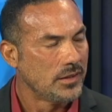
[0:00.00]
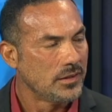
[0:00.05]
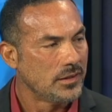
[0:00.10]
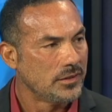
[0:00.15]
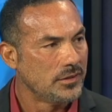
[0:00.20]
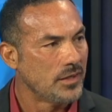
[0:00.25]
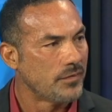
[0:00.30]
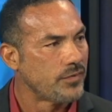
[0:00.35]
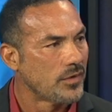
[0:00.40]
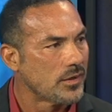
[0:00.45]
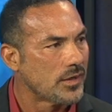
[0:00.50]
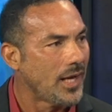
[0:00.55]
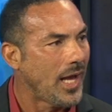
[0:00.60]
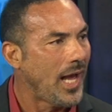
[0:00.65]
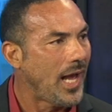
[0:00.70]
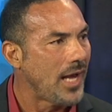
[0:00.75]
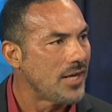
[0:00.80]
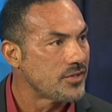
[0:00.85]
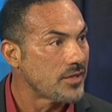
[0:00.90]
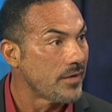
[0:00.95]
Different
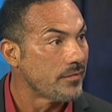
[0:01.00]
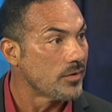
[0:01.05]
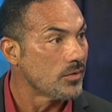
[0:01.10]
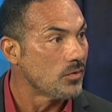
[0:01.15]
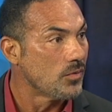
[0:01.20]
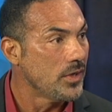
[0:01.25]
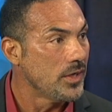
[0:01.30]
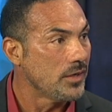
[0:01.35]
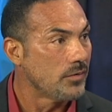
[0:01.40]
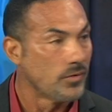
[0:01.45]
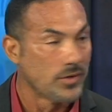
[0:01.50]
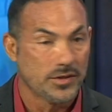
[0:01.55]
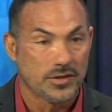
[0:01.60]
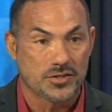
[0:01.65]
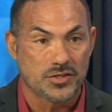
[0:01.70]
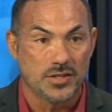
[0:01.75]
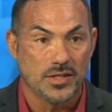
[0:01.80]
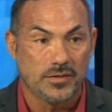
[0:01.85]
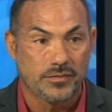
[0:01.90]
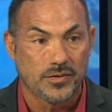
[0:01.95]
guys every week, whether
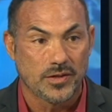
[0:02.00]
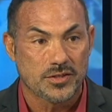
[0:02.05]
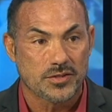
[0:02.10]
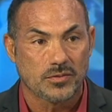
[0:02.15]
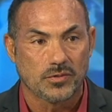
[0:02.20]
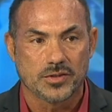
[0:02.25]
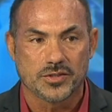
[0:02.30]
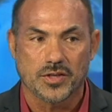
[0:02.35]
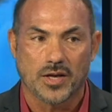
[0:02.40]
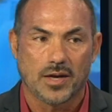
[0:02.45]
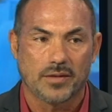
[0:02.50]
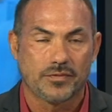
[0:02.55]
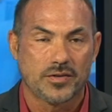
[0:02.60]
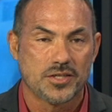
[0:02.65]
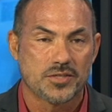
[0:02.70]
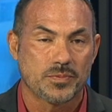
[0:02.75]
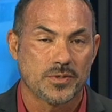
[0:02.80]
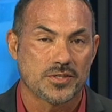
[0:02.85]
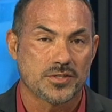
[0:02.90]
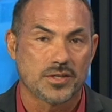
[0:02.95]
it's defense or with
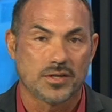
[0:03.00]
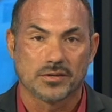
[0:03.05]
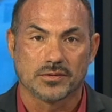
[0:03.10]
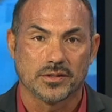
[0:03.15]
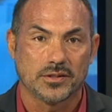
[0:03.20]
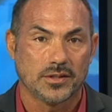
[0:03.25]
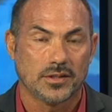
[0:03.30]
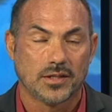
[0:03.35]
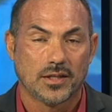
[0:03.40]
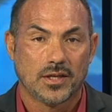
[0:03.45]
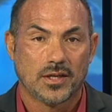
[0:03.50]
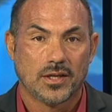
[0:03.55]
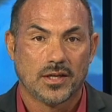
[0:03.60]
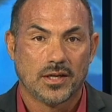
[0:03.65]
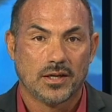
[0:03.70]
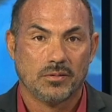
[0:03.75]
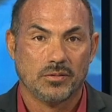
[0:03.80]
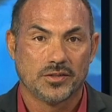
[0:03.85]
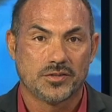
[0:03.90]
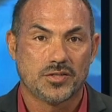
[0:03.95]
offense, but certainly
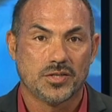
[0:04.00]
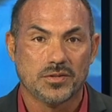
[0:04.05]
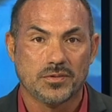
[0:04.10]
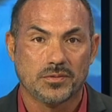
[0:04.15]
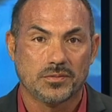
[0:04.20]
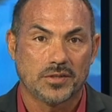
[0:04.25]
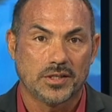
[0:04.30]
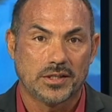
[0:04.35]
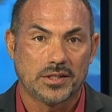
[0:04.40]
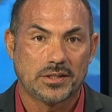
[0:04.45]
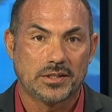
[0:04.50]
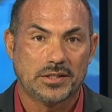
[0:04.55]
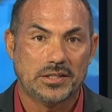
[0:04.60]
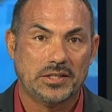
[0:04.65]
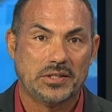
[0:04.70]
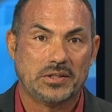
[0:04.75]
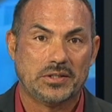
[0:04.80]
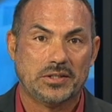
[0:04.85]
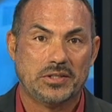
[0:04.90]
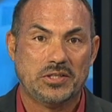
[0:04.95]
with you
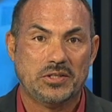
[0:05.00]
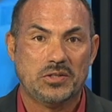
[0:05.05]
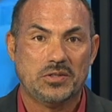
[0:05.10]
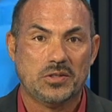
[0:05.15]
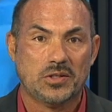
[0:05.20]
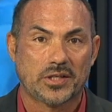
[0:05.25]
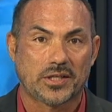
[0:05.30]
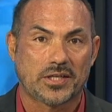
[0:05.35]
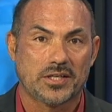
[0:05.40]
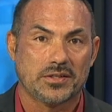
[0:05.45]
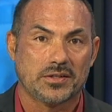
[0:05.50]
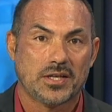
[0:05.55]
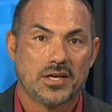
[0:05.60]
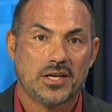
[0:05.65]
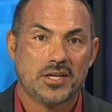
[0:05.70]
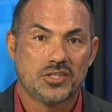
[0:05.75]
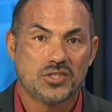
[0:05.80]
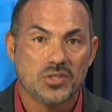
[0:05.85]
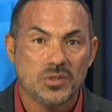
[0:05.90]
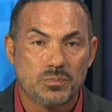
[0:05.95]
look at
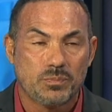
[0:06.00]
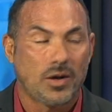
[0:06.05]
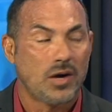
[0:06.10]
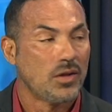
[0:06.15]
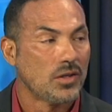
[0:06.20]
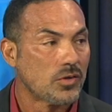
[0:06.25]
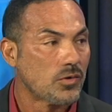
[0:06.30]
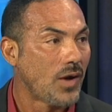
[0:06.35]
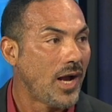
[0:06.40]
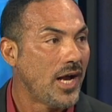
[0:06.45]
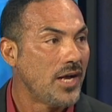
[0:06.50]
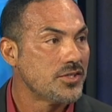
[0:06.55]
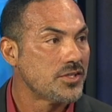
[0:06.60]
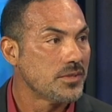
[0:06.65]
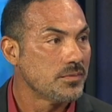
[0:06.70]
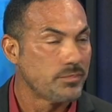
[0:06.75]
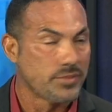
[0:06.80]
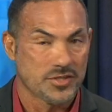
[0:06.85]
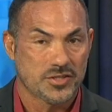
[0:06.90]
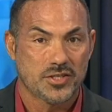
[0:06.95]
2
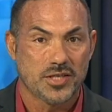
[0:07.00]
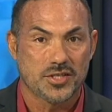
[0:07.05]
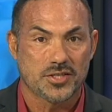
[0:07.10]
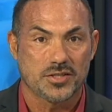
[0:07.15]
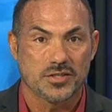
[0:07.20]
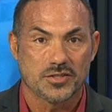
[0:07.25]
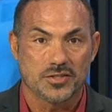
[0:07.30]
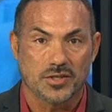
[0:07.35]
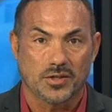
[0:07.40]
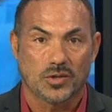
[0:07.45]
polarizing positions, a